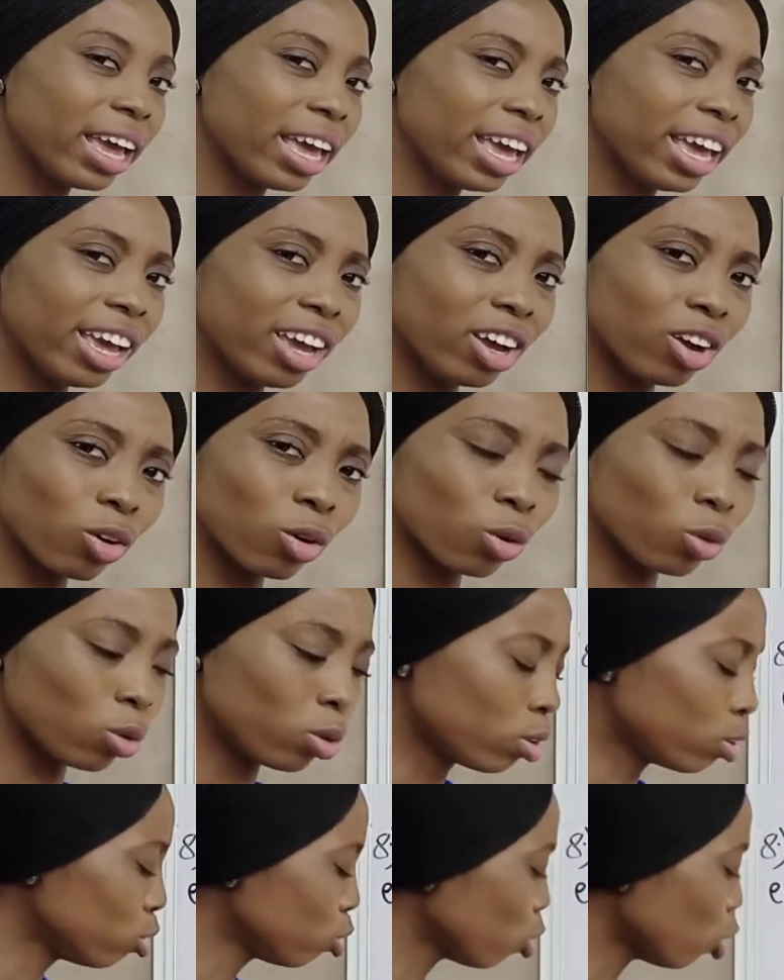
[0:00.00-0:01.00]
héros,
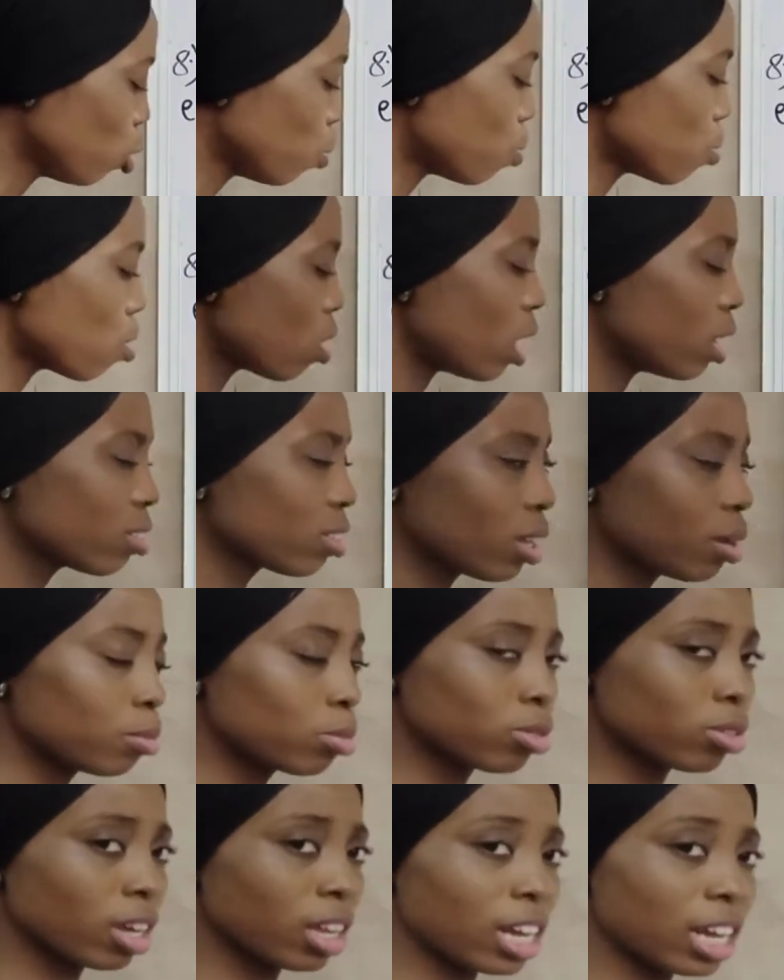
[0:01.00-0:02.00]
so you pronounce them
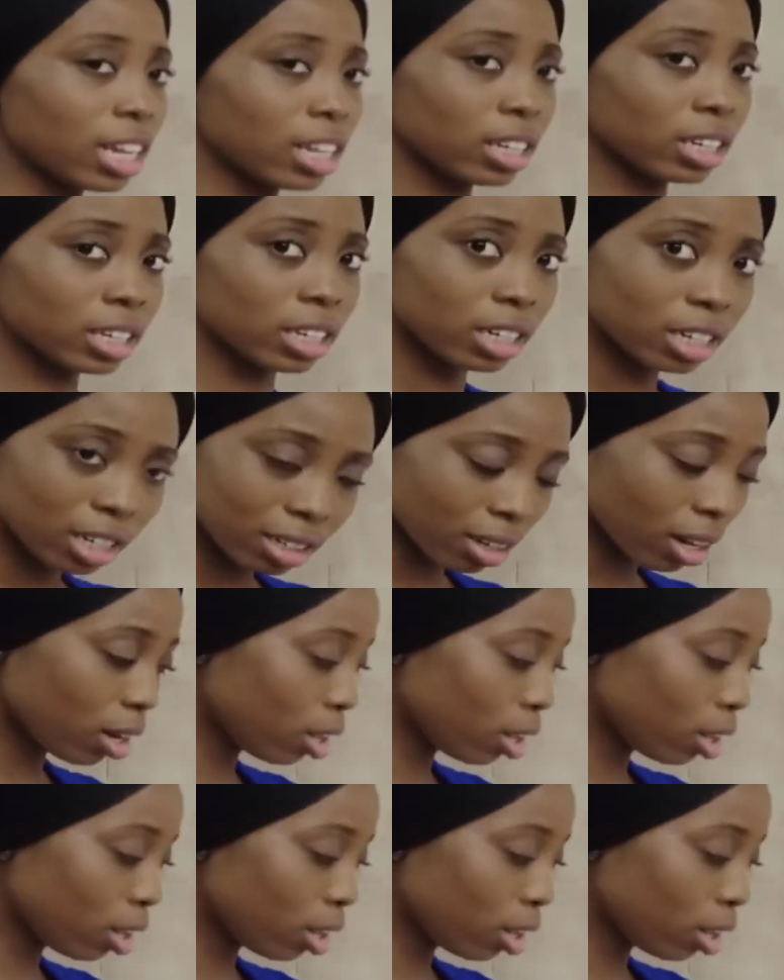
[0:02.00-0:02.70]
together. There's a